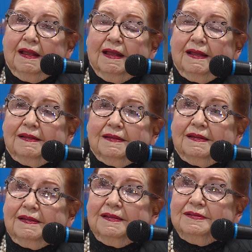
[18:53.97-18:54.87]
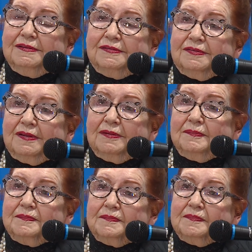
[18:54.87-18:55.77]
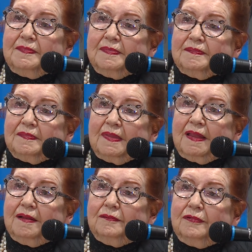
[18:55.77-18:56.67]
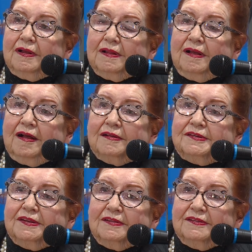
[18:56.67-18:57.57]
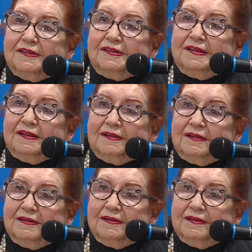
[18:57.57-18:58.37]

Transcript: And he said, well, I'll kill the deal.